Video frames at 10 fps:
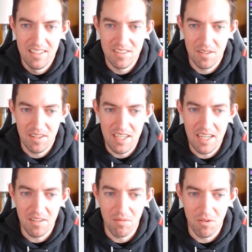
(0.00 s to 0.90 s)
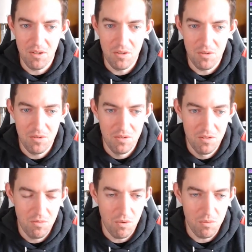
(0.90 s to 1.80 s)
So thinking through
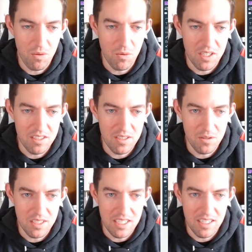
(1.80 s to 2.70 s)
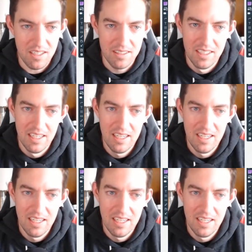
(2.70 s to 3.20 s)
what we want to do here,